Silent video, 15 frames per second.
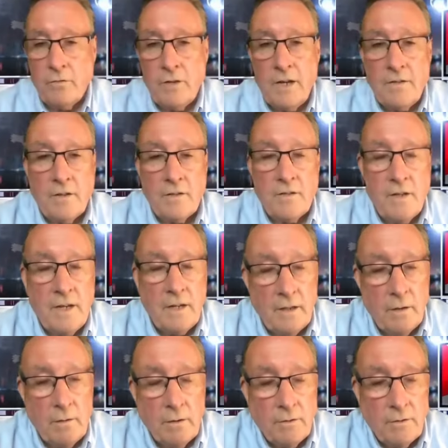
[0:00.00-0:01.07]
takes us neatly
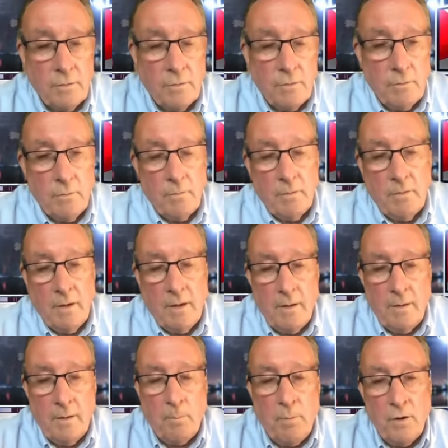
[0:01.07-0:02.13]
on to
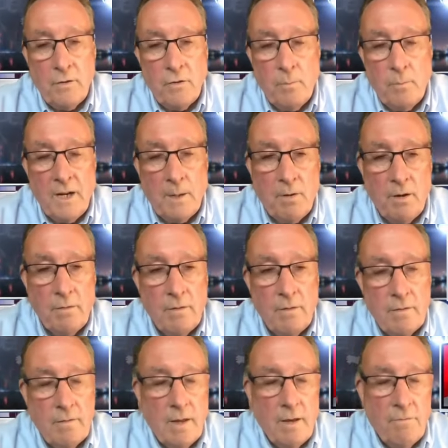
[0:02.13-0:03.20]
the point you made about
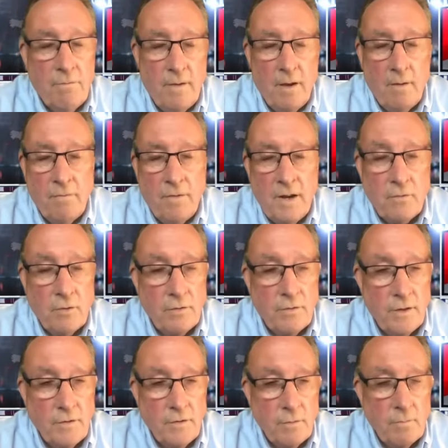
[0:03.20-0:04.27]
a federal
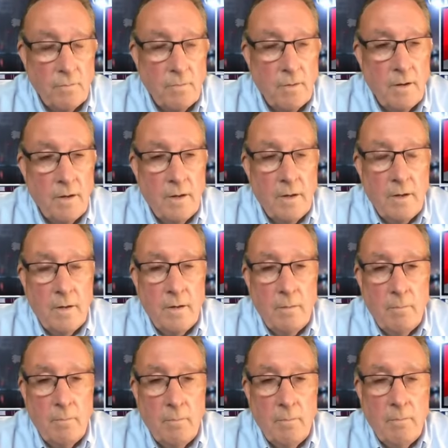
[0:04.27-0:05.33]
system,
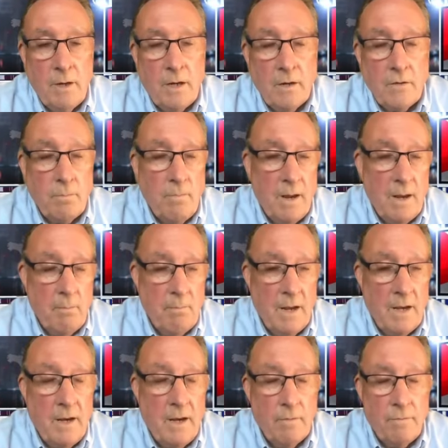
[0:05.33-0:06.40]
because
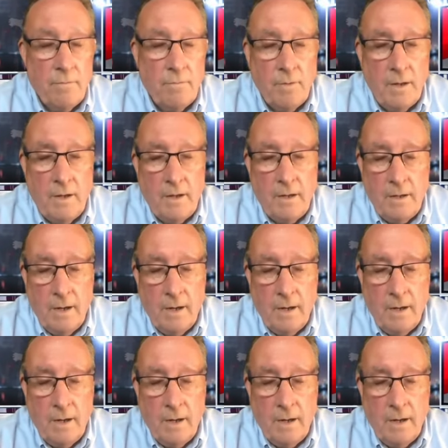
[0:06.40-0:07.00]
many of the